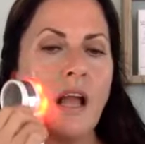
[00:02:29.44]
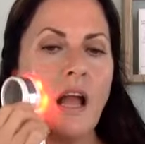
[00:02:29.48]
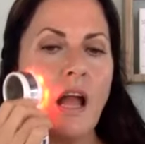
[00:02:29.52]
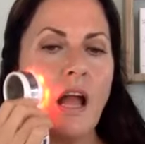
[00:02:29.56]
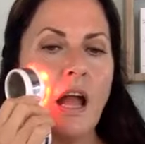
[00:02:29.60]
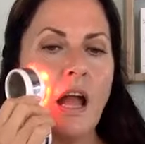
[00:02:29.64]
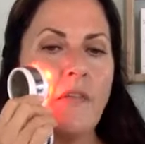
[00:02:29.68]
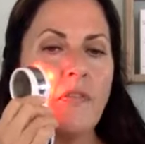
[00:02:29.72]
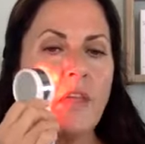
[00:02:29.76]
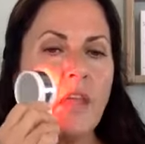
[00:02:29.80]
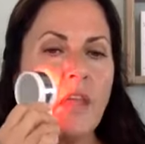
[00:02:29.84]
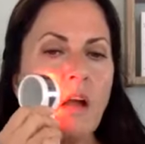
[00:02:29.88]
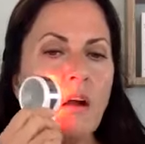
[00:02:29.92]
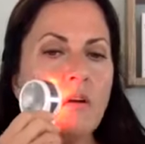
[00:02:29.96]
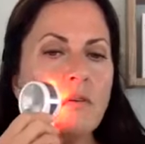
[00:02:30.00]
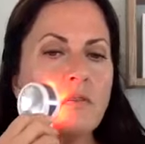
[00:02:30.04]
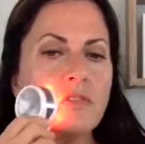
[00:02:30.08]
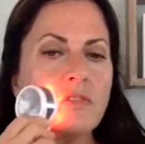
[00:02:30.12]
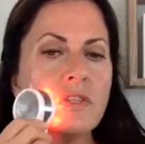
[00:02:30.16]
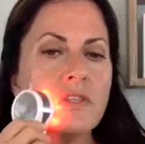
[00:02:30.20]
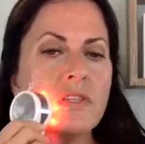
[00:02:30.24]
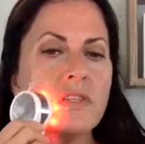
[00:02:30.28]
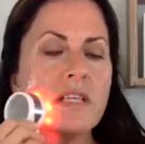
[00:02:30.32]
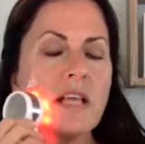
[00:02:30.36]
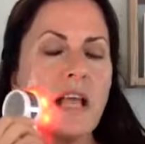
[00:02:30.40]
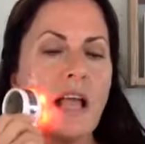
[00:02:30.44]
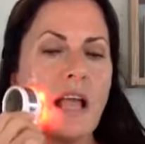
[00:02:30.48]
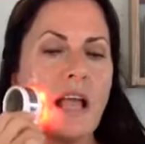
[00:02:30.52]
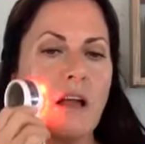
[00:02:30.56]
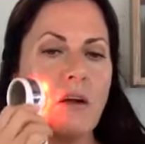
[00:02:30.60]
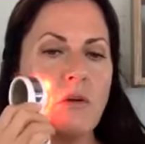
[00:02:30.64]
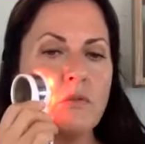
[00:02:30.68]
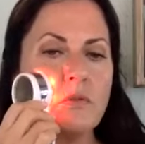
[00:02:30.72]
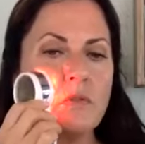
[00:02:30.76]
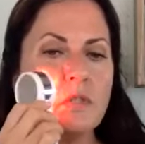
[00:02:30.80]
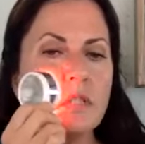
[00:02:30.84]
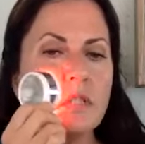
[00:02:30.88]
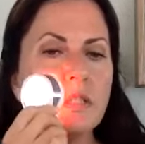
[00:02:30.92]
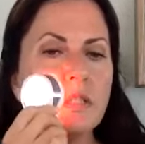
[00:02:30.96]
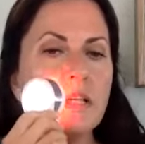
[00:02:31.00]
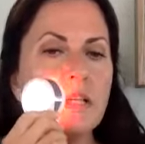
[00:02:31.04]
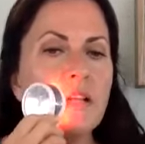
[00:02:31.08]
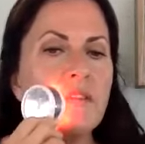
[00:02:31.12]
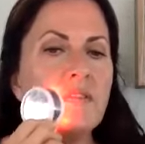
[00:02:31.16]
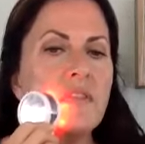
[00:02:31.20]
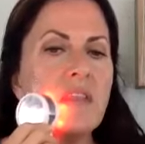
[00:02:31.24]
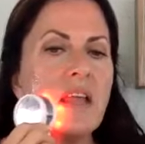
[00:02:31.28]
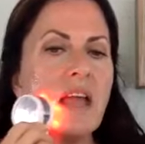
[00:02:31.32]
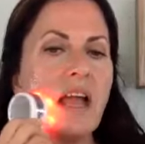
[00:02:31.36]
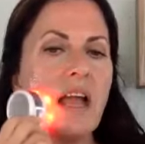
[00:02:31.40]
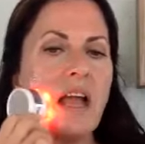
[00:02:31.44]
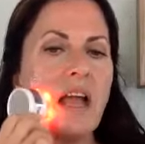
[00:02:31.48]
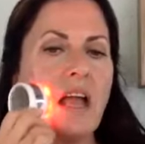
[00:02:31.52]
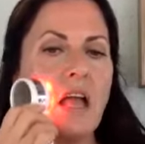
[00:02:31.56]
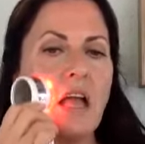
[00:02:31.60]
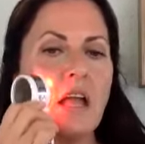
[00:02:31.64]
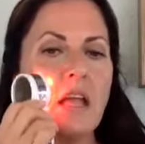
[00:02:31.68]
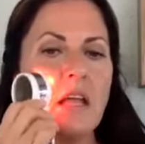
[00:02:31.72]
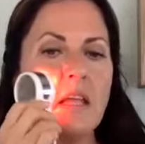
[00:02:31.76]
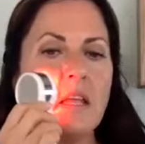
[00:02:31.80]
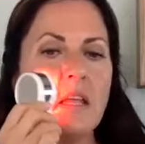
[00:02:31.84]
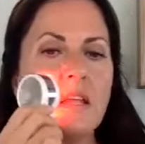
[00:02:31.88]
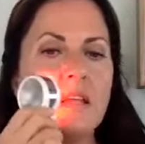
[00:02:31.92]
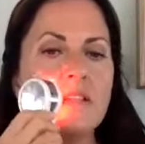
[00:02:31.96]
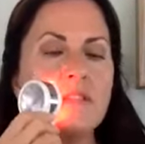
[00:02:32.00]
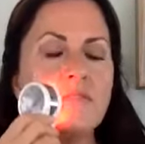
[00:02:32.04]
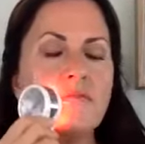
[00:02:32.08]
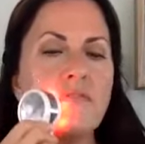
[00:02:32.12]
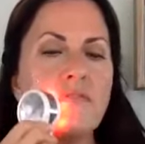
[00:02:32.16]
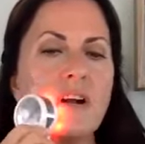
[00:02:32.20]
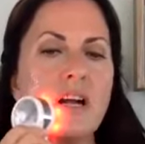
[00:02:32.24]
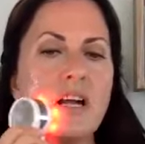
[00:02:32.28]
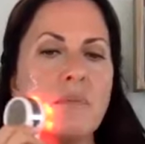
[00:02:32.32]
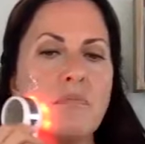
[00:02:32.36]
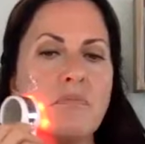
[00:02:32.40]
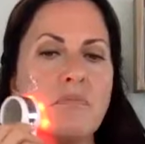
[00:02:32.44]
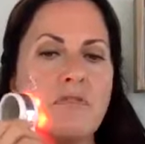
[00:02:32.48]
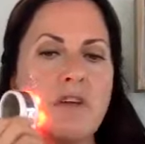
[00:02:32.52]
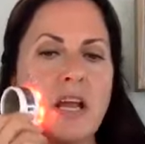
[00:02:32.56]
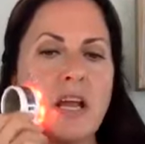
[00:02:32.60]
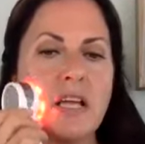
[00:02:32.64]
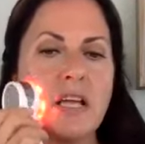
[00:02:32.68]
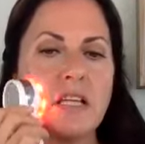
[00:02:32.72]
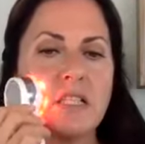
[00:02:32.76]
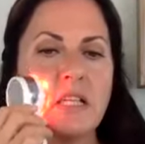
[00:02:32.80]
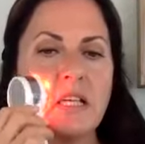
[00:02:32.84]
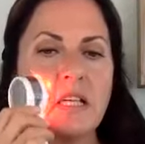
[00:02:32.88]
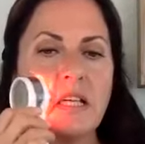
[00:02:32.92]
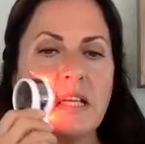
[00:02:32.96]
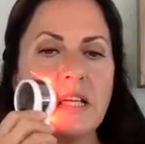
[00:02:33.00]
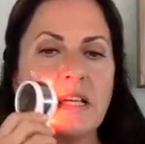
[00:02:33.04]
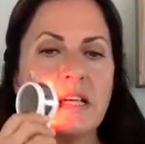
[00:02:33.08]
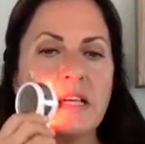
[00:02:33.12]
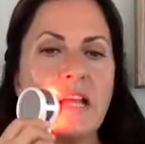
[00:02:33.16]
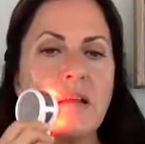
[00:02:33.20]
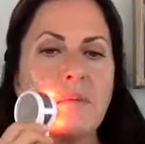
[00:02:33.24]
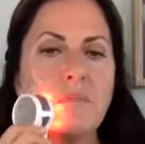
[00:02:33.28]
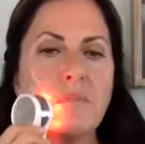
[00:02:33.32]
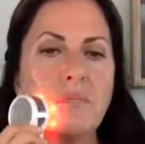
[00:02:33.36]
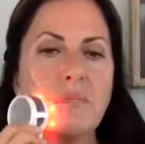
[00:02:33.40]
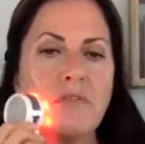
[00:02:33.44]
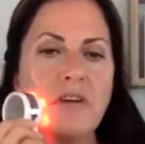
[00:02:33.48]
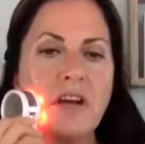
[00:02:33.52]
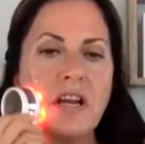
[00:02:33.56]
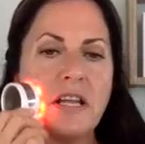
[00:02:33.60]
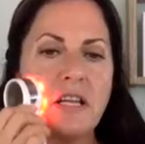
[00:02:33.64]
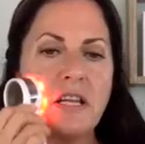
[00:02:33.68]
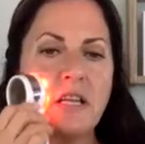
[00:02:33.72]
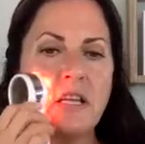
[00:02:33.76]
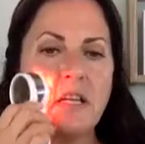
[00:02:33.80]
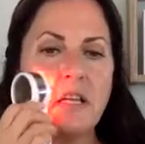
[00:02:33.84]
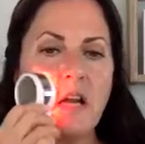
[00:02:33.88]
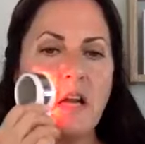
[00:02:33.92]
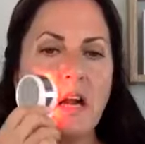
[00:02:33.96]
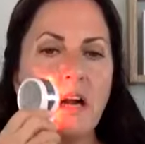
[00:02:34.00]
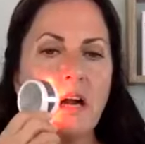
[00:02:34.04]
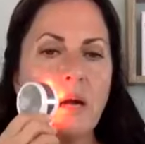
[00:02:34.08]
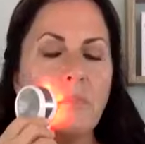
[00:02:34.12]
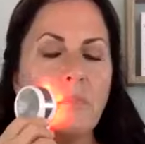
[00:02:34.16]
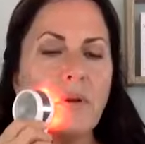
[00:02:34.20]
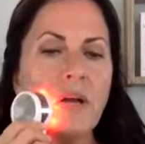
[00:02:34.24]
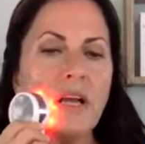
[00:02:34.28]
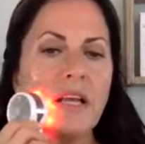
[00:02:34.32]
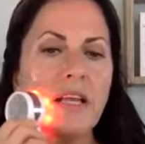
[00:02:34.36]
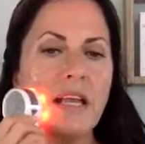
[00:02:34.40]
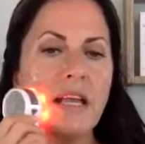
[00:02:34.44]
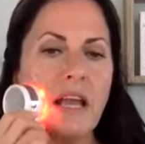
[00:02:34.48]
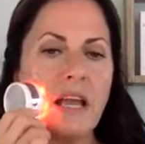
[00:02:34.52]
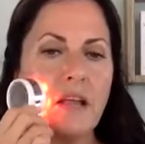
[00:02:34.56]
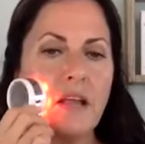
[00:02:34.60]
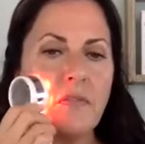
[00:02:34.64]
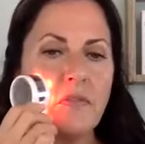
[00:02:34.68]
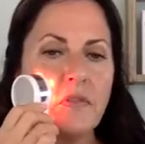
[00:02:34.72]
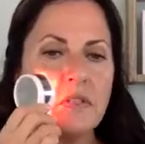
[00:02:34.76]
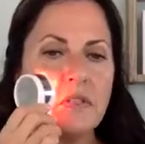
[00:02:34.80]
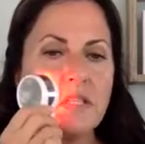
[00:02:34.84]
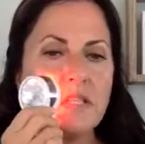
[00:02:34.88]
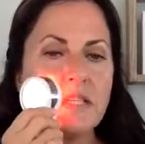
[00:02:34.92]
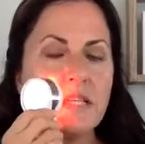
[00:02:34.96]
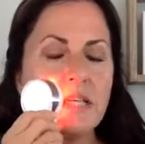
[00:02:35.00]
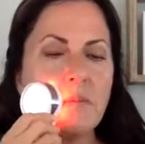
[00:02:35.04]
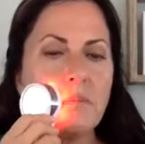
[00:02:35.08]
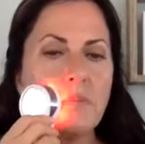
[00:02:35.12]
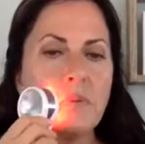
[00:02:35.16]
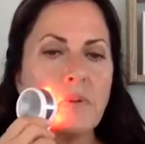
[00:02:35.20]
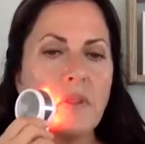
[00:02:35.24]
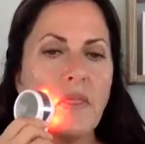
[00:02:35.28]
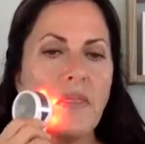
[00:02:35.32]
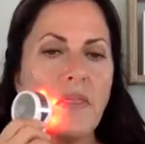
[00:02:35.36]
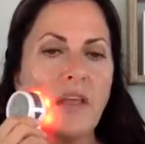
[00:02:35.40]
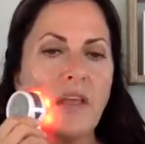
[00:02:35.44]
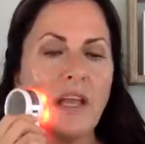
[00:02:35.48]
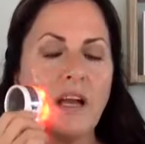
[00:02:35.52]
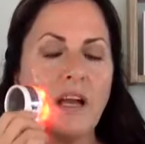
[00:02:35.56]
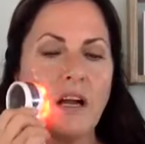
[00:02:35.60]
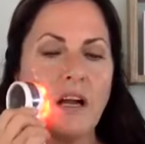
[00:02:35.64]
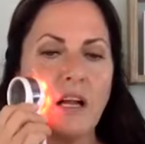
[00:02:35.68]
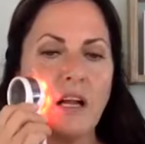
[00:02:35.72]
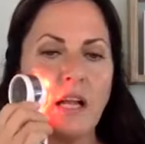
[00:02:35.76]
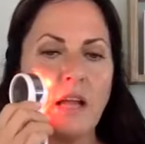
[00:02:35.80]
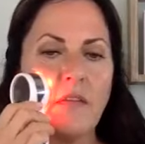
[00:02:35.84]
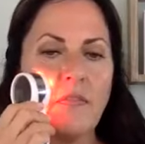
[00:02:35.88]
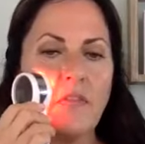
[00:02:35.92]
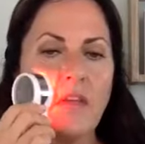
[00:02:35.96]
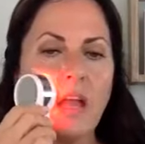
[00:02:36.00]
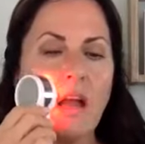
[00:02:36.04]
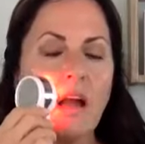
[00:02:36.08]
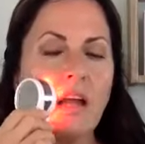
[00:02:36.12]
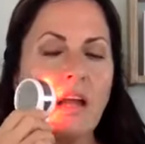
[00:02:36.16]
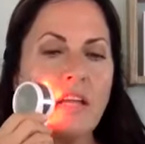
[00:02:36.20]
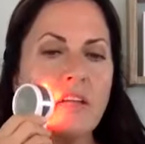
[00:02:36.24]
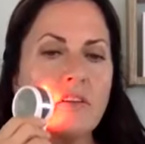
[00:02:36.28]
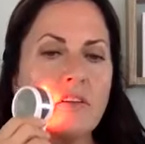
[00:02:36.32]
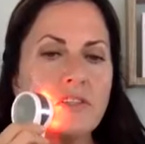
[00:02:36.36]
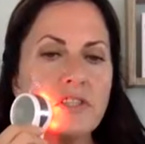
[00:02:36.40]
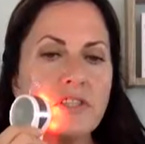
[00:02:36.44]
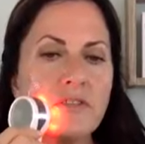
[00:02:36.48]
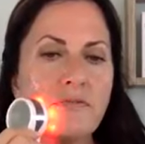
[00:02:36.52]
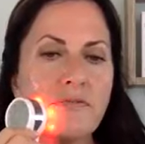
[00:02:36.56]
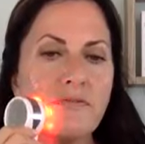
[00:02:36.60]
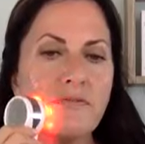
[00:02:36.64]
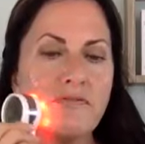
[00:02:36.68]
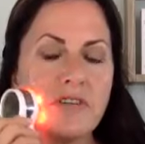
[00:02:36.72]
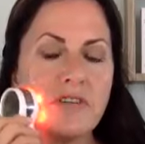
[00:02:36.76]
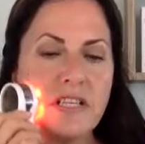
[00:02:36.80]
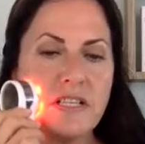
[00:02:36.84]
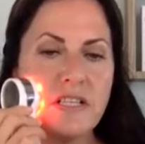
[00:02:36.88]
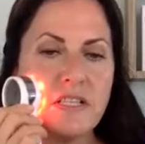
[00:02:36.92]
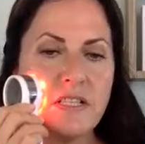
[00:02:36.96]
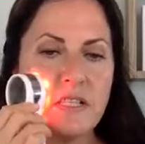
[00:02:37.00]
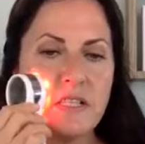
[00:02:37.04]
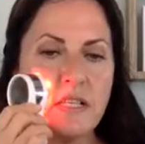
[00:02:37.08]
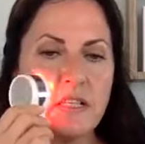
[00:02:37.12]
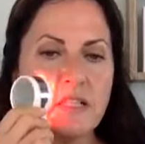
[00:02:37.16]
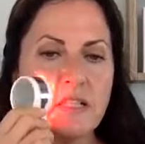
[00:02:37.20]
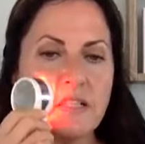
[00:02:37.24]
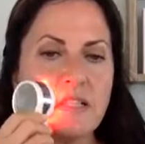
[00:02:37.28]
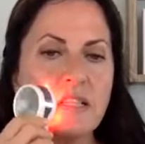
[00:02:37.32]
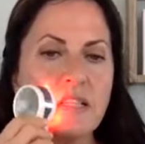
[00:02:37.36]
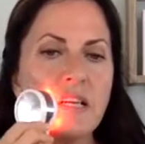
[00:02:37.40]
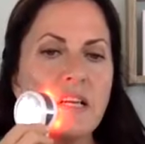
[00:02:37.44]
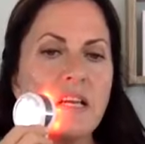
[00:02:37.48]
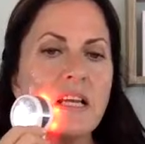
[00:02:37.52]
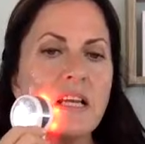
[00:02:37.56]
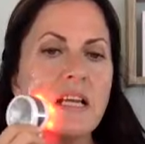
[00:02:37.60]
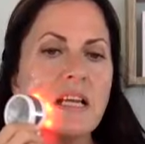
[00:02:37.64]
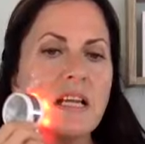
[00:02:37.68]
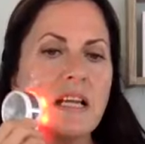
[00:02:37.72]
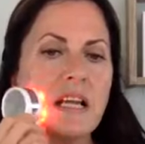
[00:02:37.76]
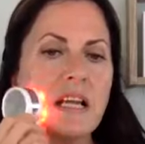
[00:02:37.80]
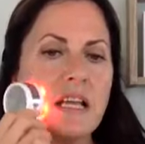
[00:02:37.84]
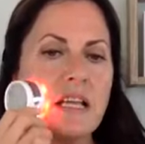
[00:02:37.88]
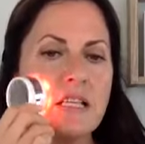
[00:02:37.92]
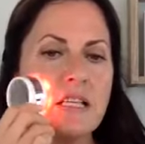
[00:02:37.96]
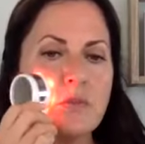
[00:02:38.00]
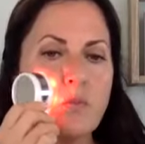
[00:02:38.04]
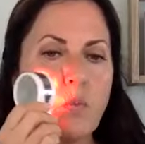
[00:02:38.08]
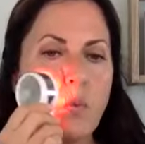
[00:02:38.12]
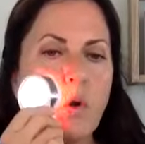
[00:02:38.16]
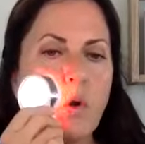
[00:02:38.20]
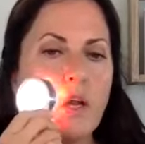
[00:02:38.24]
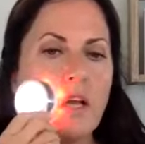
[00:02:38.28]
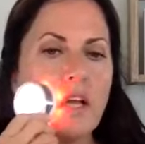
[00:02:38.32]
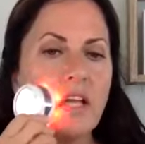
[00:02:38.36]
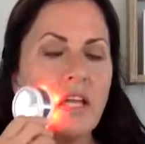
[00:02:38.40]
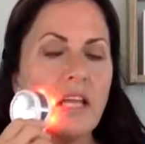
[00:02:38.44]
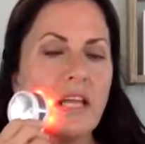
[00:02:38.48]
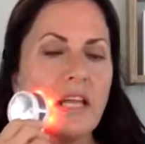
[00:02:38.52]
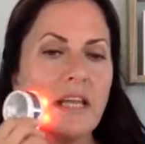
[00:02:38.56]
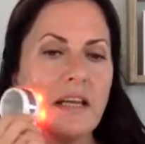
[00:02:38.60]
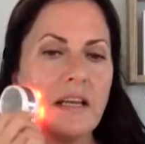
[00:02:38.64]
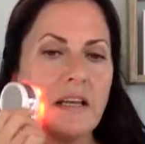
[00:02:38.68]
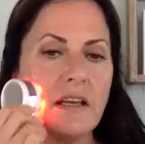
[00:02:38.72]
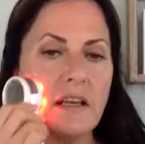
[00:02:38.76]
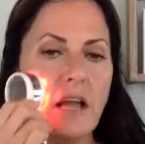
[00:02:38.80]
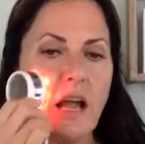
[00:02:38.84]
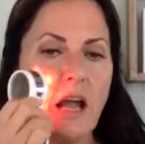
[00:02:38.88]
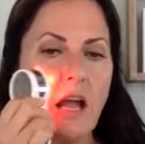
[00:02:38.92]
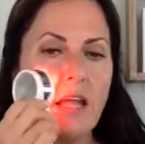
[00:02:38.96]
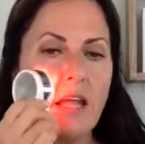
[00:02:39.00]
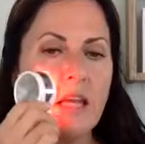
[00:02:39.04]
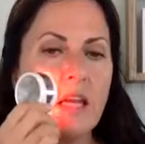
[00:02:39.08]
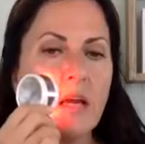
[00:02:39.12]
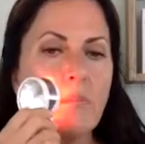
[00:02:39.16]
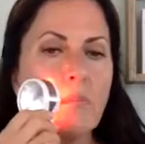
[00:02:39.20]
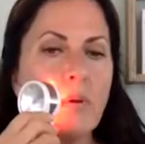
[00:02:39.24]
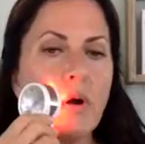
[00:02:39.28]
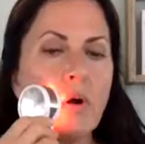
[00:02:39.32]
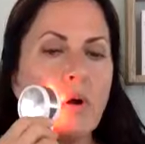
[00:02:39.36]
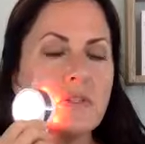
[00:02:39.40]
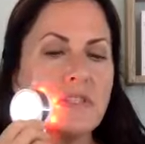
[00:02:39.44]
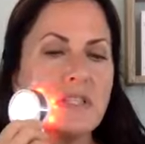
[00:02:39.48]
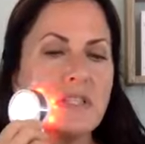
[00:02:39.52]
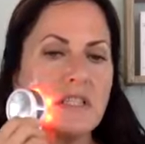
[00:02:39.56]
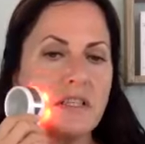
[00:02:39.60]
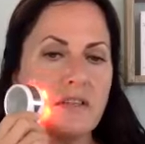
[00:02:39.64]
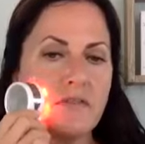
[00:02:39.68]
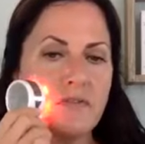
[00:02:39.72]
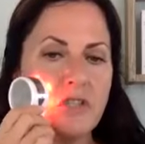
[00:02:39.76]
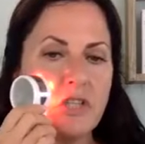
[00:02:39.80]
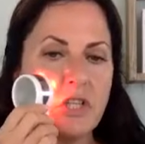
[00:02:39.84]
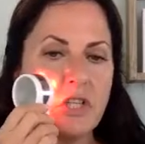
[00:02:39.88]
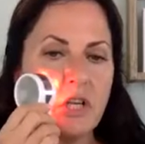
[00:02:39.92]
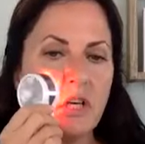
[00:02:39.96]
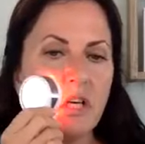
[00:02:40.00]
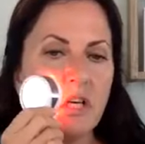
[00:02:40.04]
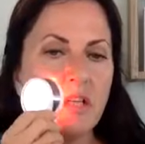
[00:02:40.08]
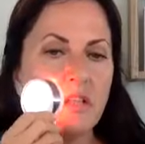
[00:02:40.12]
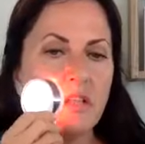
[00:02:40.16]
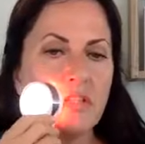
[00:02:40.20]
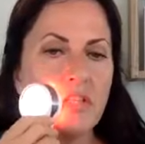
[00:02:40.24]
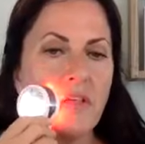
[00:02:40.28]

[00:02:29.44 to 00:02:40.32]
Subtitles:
And the ultrasound in there is vibrating and breaking up, again, the sebum and the gunk. And the ionotophoresis is working in a positive charge.